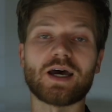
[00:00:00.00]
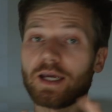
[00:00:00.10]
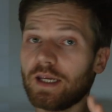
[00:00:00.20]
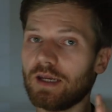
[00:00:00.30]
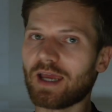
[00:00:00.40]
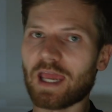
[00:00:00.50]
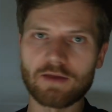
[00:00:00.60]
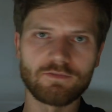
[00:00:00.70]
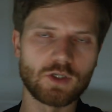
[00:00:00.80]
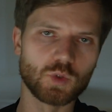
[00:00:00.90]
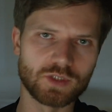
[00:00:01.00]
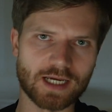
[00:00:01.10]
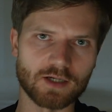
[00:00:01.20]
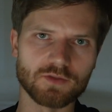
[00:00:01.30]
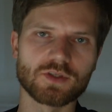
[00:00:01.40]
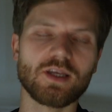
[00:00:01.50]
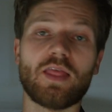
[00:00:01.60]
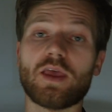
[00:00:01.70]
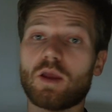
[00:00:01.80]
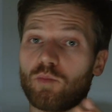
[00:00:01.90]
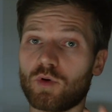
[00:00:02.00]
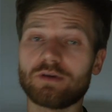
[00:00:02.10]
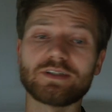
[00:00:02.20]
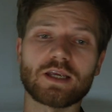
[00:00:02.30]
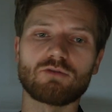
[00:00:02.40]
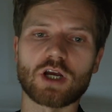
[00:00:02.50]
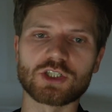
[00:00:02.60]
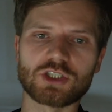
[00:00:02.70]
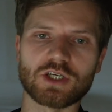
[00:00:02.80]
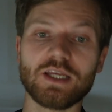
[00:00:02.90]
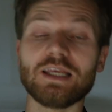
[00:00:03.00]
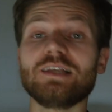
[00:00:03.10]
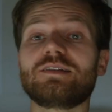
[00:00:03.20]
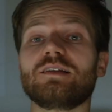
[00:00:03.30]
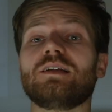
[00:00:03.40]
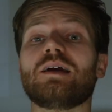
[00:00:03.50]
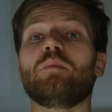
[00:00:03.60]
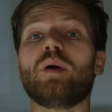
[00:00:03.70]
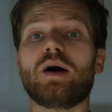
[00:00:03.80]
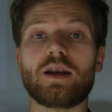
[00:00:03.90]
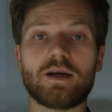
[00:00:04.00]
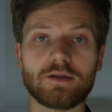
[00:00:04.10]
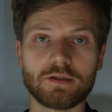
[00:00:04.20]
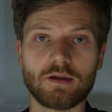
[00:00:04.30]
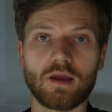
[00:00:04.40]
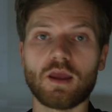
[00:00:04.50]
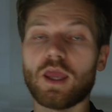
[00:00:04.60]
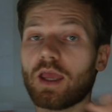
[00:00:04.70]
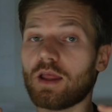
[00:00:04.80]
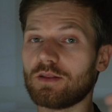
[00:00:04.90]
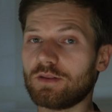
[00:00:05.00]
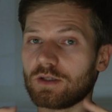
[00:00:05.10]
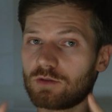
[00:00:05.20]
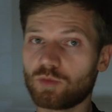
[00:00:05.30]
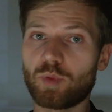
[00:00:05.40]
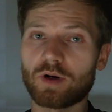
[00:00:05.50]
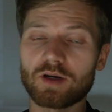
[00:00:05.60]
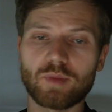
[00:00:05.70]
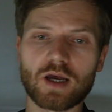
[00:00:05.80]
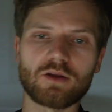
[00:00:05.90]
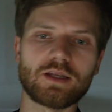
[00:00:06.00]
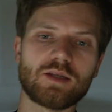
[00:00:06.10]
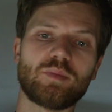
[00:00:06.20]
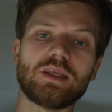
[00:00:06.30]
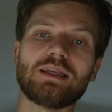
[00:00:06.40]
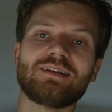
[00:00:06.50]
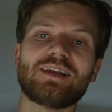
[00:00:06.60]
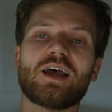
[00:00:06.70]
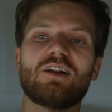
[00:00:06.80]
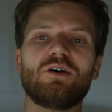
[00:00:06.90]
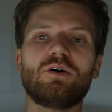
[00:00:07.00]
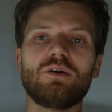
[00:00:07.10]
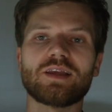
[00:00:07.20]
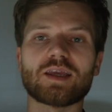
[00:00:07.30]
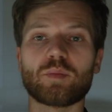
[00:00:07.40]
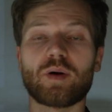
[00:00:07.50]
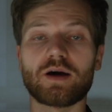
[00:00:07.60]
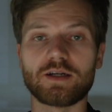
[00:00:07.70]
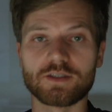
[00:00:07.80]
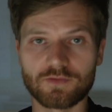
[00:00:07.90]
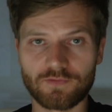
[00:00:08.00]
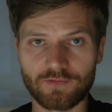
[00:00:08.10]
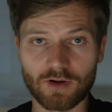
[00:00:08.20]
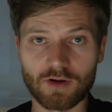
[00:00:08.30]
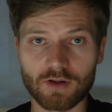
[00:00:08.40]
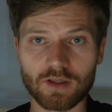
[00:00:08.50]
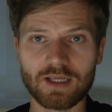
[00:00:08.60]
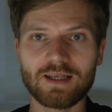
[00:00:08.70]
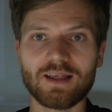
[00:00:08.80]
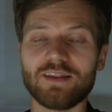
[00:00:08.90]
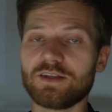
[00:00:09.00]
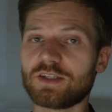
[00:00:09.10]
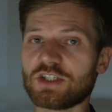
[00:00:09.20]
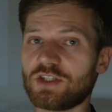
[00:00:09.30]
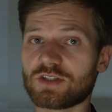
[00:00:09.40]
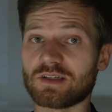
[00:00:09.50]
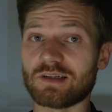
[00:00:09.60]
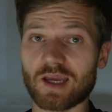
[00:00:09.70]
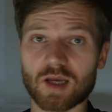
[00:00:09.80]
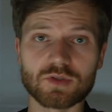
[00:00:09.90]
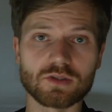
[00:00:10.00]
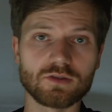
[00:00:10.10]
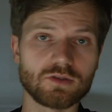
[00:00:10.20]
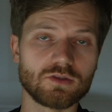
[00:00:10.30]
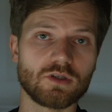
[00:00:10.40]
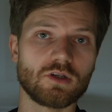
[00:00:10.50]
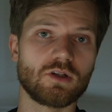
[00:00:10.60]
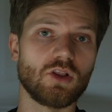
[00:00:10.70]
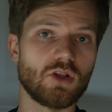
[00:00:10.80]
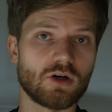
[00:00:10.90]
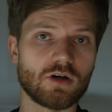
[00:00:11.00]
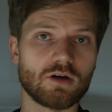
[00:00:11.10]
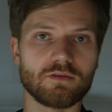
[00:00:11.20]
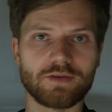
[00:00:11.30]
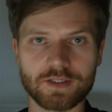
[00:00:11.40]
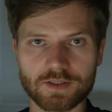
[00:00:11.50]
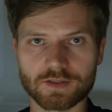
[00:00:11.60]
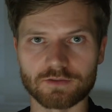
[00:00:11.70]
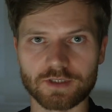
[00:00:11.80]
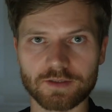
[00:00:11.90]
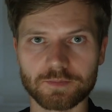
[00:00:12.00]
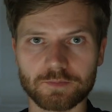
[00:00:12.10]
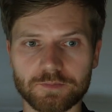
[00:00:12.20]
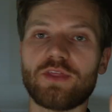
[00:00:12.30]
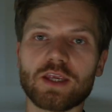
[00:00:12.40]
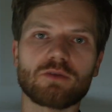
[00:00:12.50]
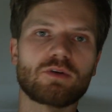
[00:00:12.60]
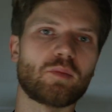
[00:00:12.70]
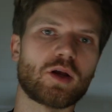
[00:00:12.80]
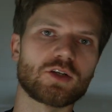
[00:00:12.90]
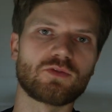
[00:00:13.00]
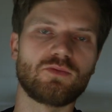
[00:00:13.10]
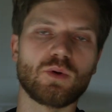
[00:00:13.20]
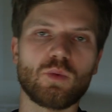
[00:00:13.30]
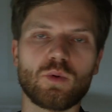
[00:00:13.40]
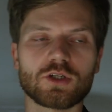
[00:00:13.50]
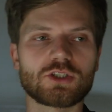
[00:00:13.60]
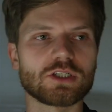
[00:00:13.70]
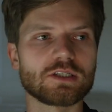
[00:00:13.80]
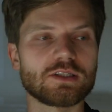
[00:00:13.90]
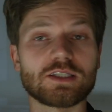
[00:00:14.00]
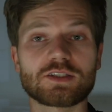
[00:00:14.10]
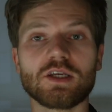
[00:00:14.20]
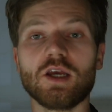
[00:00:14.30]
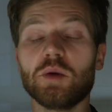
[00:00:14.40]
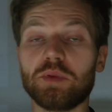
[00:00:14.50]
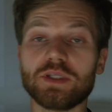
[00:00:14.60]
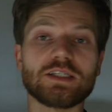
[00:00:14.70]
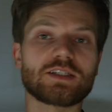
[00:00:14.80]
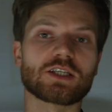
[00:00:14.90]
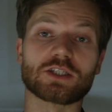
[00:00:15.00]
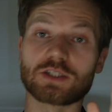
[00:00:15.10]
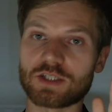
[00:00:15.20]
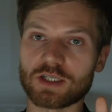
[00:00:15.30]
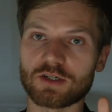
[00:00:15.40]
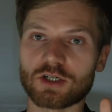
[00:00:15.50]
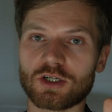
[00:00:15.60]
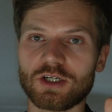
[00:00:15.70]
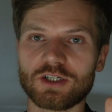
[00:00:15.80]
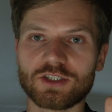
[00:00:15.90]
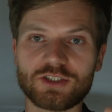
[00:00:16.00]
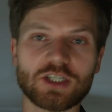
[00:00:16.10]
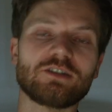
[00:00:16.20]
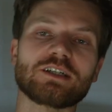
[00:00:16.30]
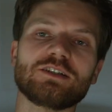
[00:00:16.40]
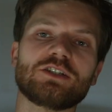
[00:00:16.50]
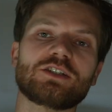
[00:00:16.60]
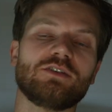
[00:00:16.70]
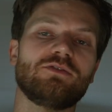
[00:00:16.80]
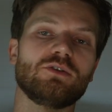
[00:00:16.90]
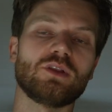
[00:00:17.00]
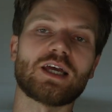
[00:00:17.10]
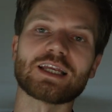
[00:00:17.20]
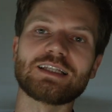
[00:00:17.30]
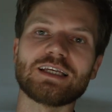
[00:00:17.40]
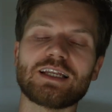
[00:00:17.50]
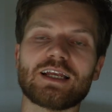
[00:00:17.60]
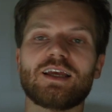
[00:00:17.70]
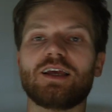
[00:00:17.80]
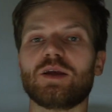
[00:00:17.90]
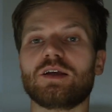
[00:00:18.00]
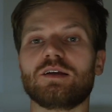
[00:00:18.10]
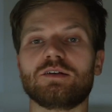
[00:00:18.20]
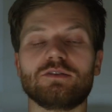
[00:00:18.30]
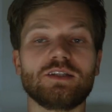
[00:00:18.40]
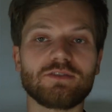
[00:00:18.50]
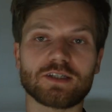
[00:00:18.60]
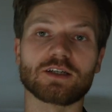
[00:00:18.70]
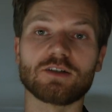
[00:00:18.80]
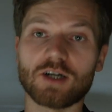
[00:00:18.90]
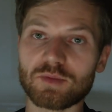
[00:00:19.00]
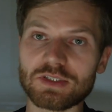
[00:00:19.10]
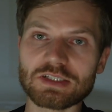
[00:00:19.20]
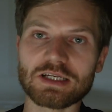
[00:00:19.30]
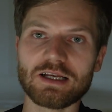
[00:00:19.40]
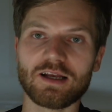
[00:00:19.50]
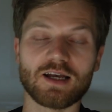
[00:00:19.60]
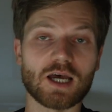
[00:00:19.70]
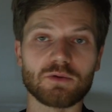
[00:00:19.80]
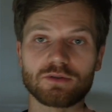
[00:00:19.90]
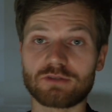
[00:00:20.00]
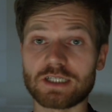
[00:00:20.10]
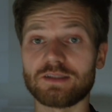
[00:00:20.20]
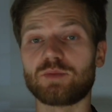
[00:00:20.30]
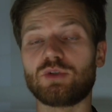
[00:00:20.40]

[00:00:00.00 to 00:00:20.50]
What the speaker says: I have no doubts that modern-day Russia is an empire. And the good part about it being that all empires fall. This is just an absolute law of history. Thank you very much for watching this. Please consider sharing this if you liked it, leaving a comment. I would greatly